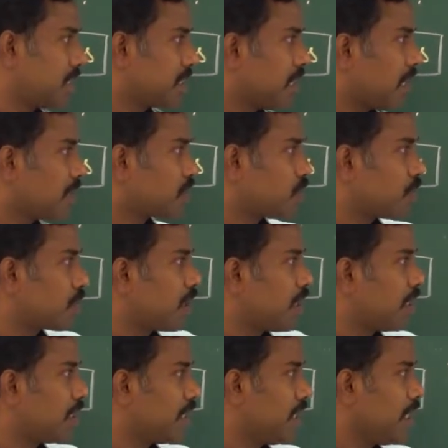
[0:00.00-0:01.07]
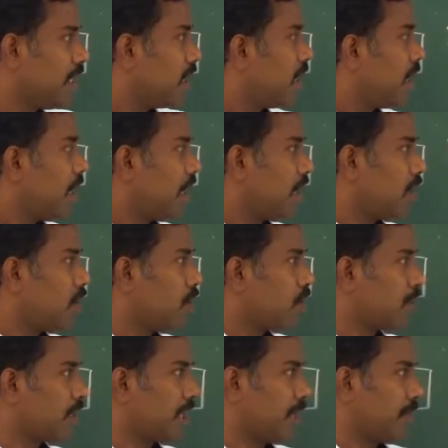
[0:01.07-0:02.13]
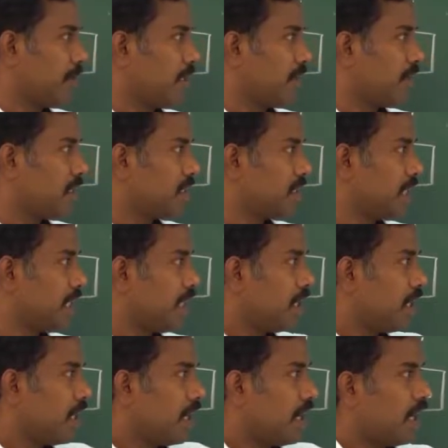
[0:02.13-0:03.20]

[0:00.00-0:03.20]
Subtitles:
It is also called allogamy. What is that?